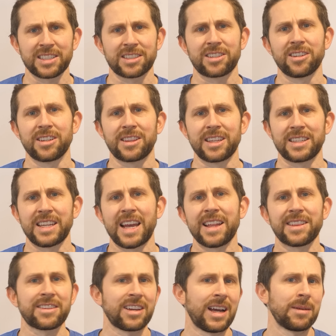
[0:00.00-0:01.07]
as good the
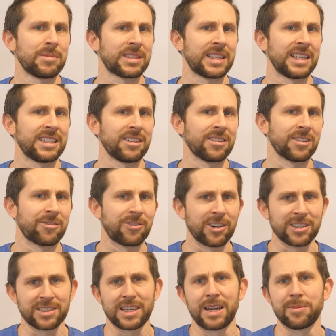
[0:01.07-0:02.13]
10th time as they do the
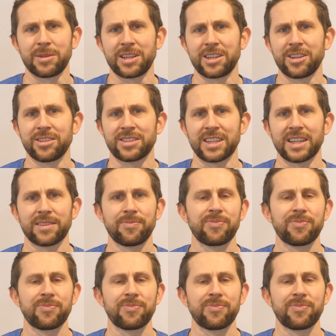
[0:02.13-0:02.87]
first time you use it.